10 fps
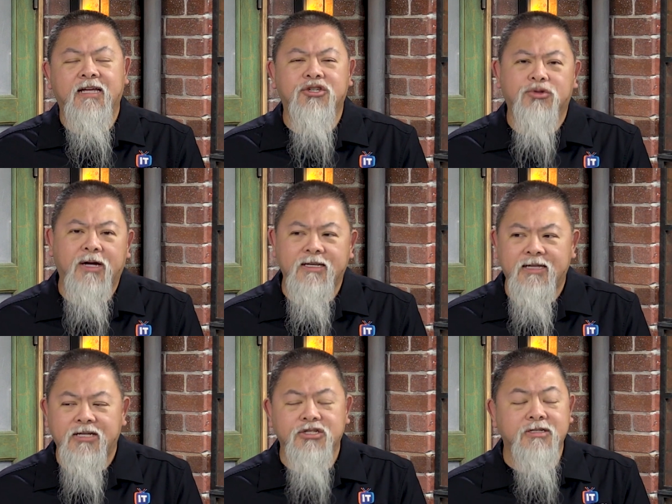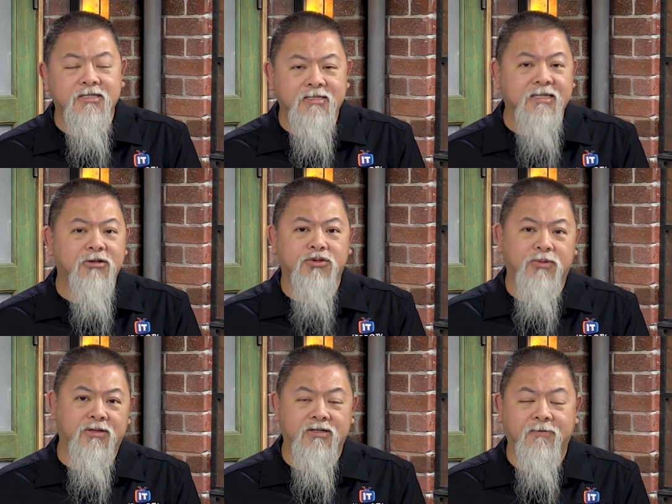and tried to actually distinguish
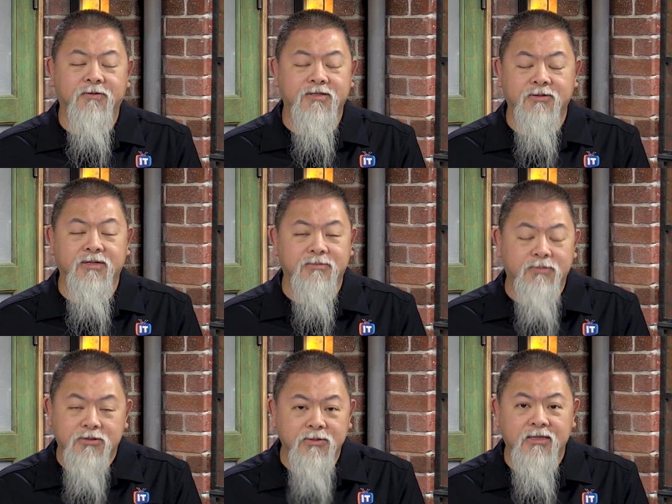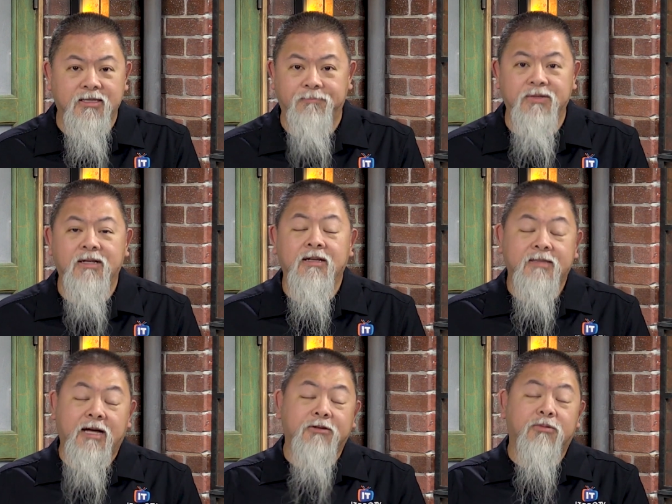what the difference was between them.
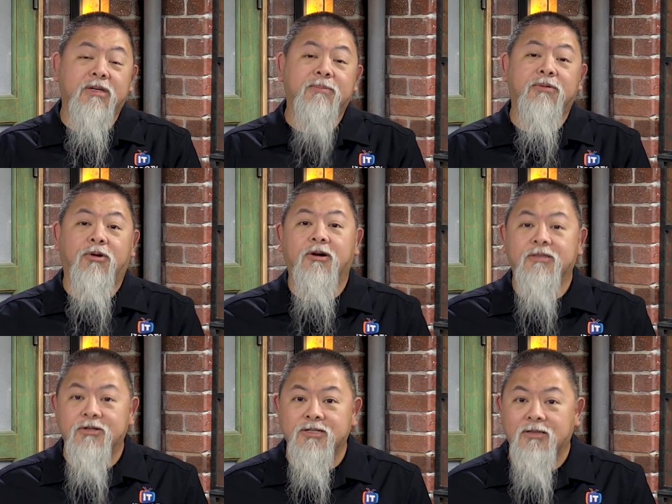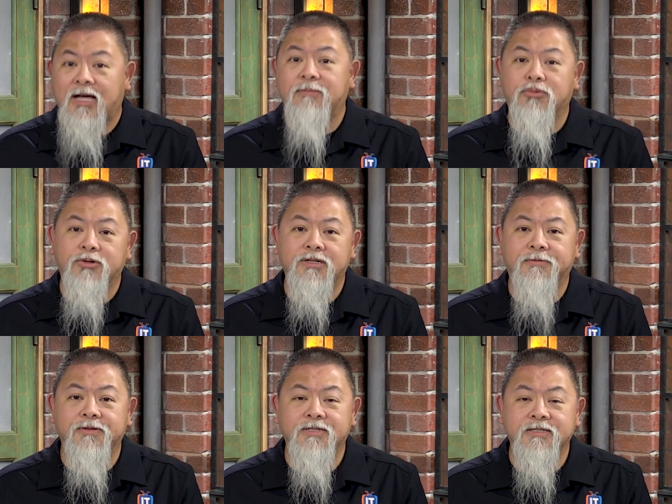Now, don't get me wrong, there's a lot more
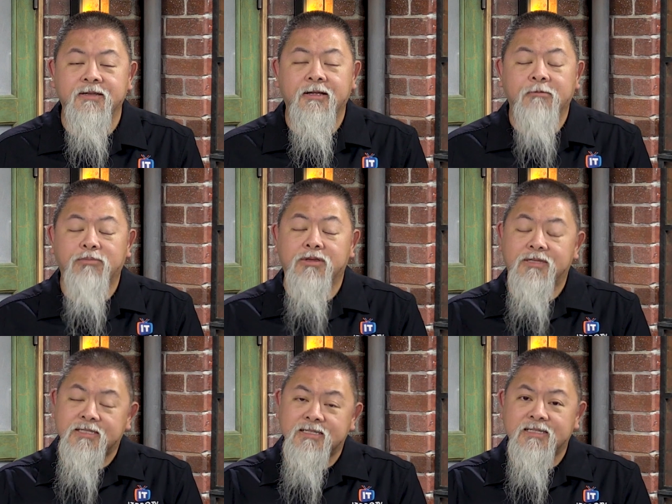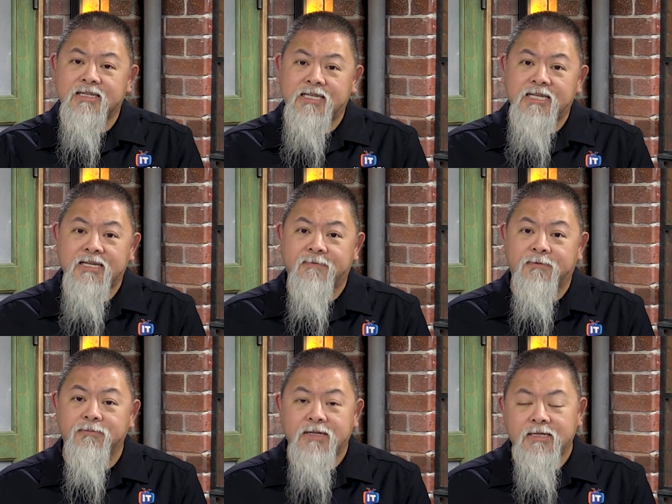differences, but this is the key
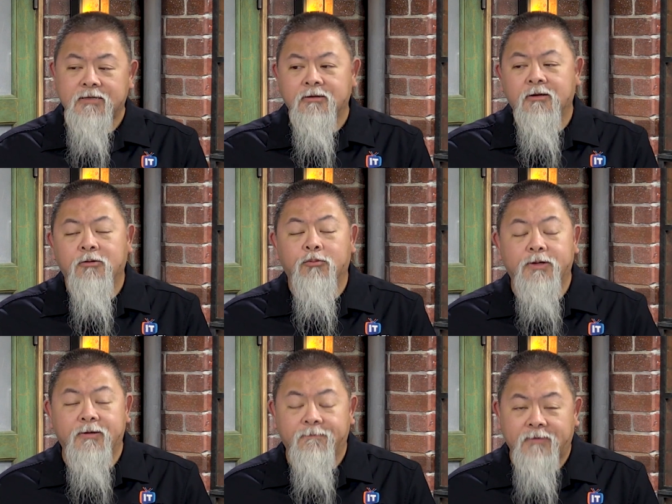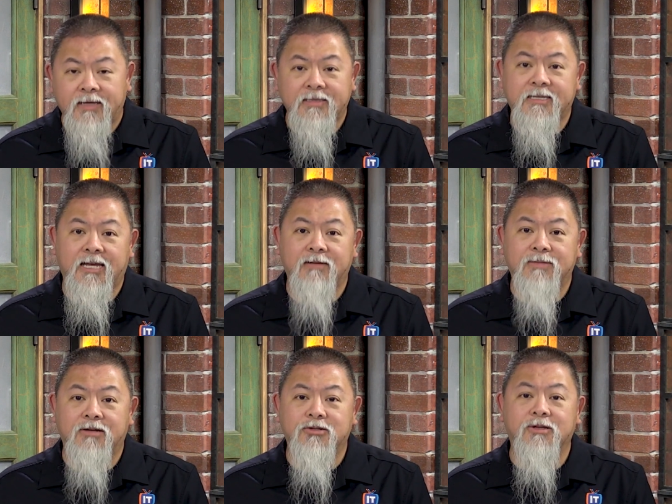for me when it finally came
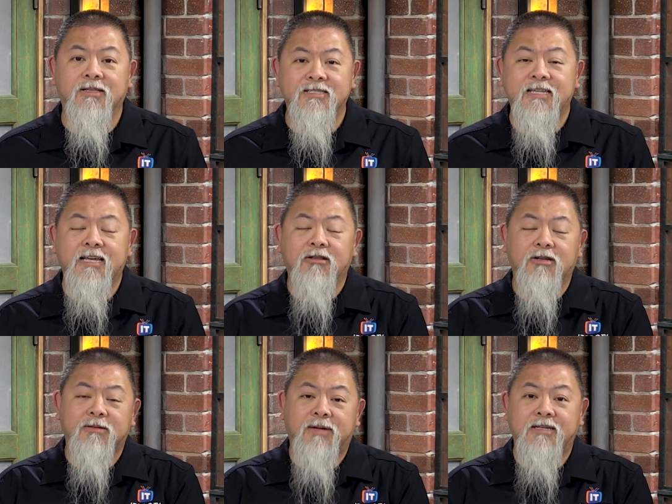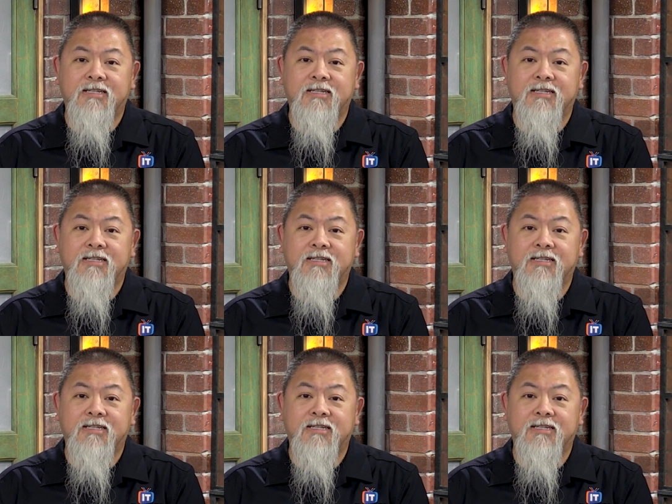down to it. Let's take a look at my